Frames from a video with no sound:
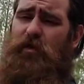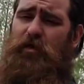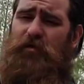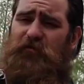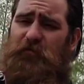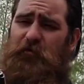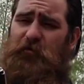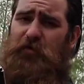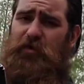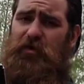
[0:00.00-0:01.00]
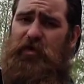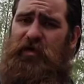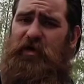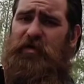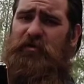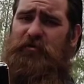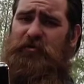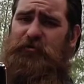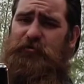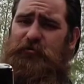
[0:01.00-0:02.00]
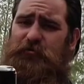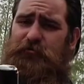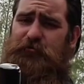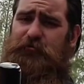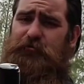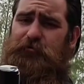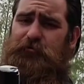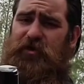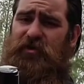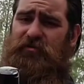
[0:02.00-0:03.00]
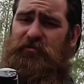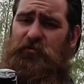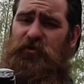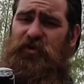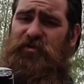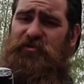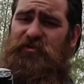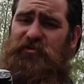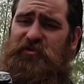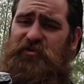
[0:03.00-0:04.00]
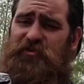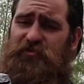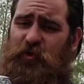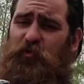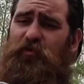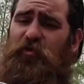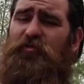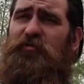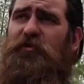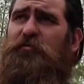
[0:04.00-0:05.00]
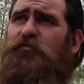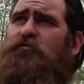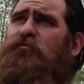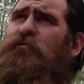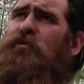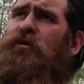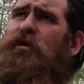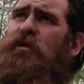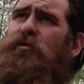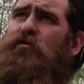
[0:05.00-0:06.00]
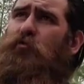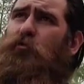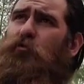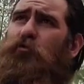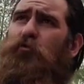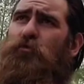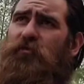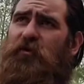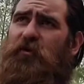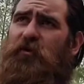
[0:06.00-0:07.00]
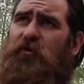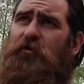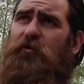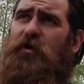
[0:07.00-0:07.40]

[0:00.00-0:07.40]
So I got introduced to Dr. Squatch soap company through their